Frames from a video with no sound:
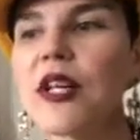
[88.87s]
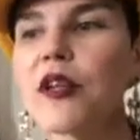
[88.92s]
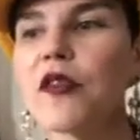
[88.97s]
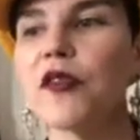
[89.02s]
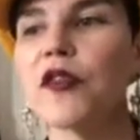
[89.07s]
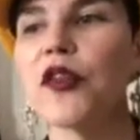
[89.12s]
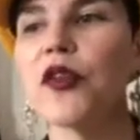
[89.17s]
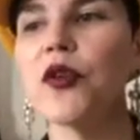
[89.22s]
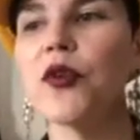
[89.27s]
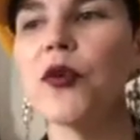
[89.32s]

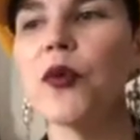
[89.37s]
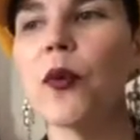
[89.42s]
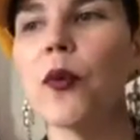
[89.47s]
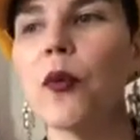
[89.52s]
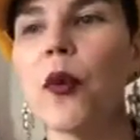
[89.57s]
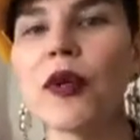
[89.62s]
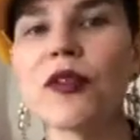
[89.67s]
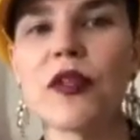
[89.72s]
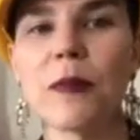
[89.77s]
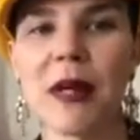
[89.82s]
If you
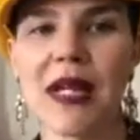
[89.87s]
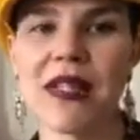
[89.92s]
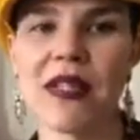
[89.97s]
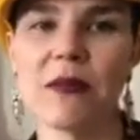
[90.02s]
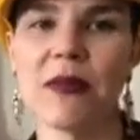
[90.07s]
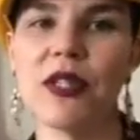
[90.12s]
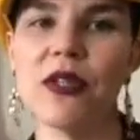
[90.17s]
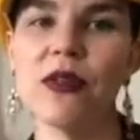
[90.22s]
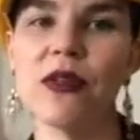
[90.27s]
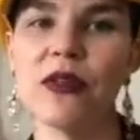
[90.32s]
want to buy
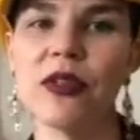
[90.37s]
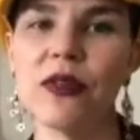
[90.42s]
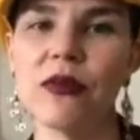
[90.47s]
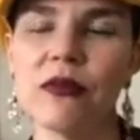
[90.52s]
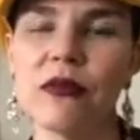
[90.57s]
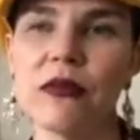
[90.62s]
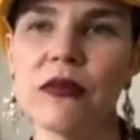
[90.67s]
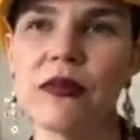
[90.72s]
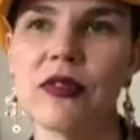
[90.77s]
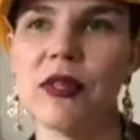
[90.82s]
something,
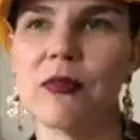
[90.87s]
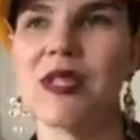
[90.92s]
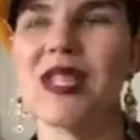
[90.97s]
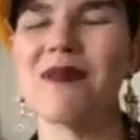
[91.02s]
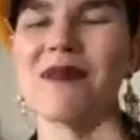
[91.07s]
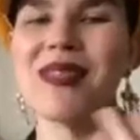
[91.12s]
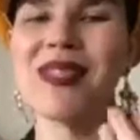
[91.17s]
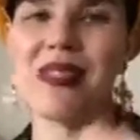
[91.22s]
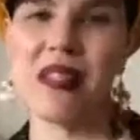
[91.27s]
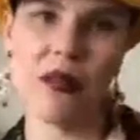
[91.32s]
something
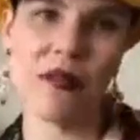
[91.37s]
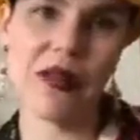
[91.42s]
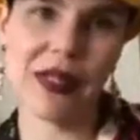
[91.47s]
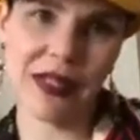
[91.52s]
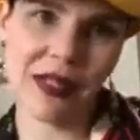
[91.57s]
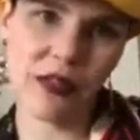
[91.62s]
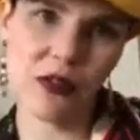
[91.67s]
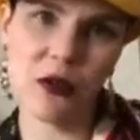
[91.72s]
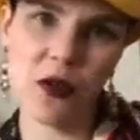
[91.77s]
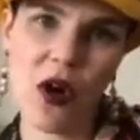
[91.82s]

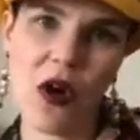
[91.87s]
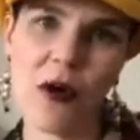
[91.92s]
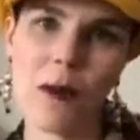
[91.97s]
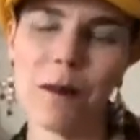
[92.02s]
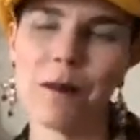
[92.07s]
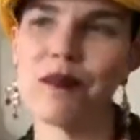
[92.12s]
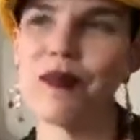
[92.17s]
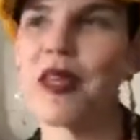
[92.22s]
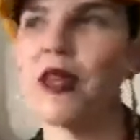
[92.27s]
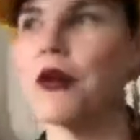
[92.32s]
specific and you can't,